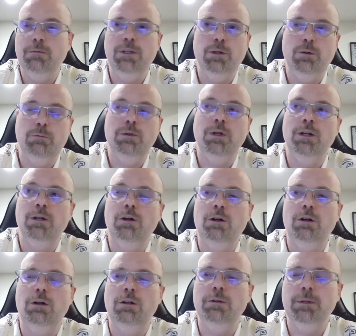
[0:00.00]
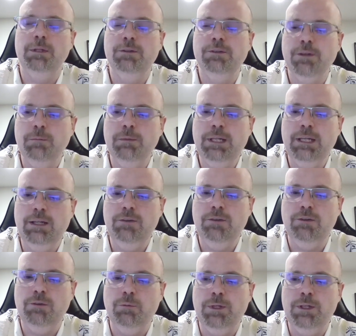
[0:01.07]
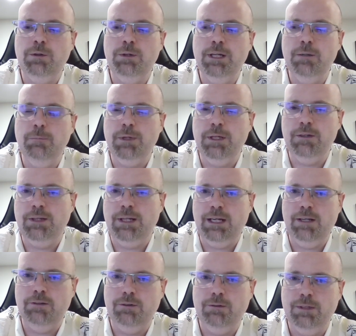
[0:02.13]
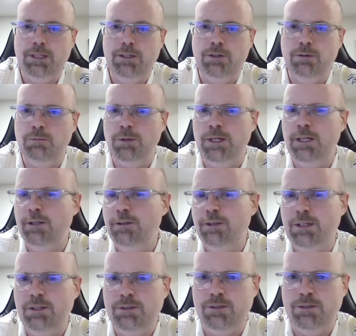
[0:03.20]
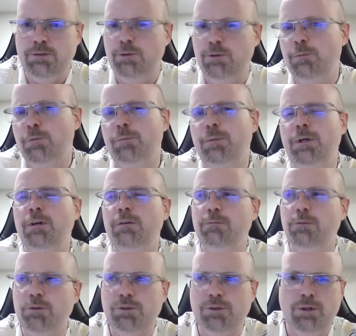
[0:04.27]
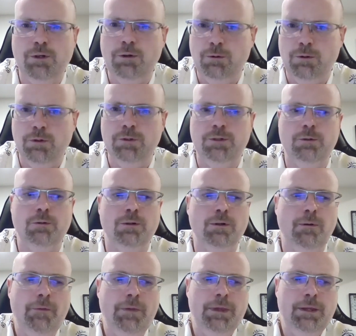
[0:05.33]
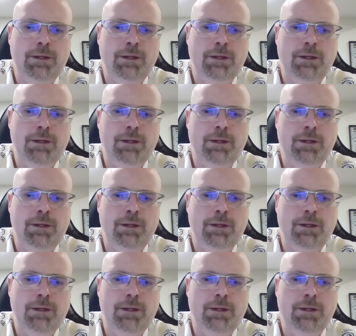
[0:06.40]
you know not all in some cases when you get a big task like you're writing a thesis or you're preparing for a show or you're